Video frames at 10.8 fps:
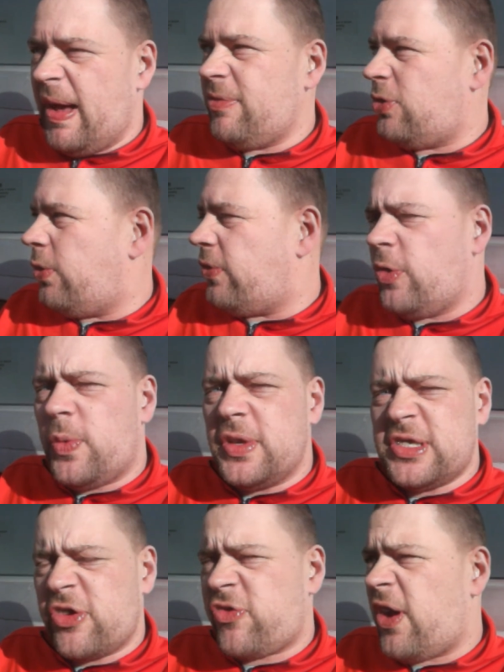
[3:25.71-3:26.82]
I'm talking the
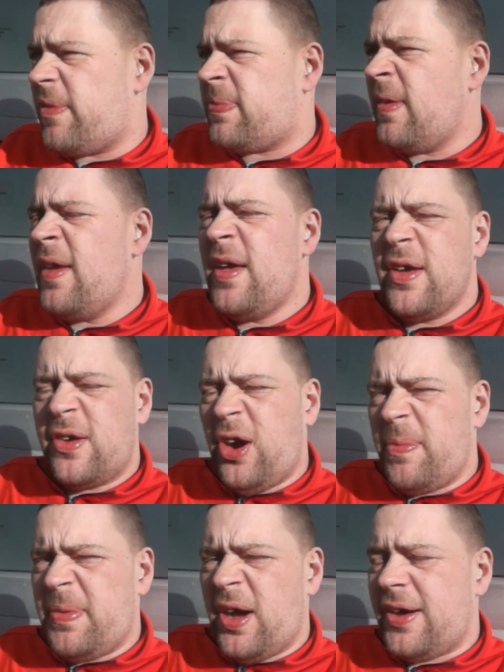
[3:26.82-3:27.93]
ones that drive
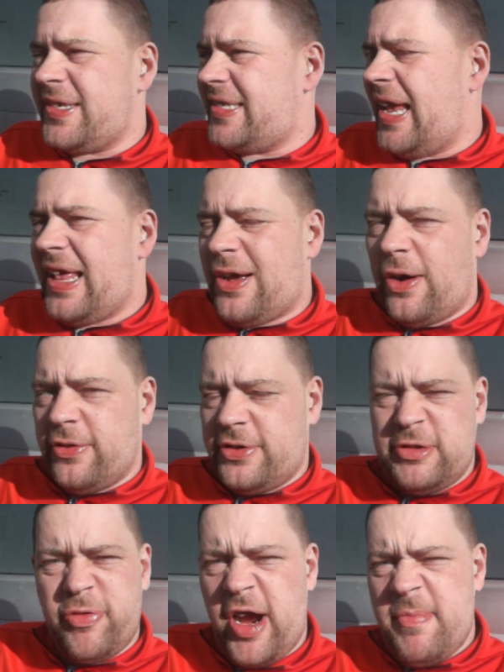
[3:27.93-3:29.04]
cop cars and helicopters,
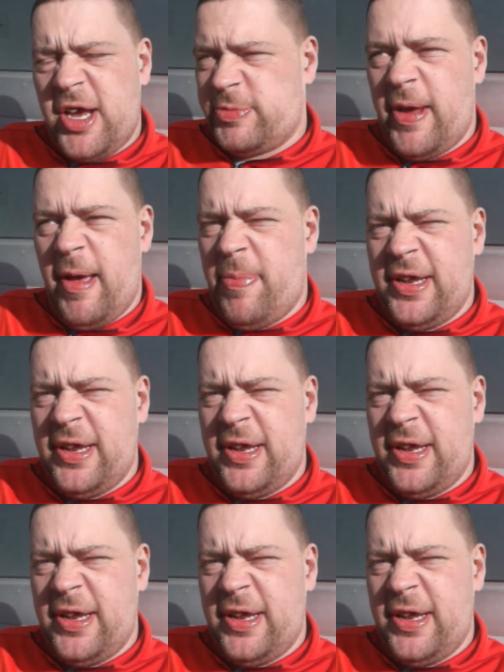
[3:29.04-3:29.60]
pretty much, mate.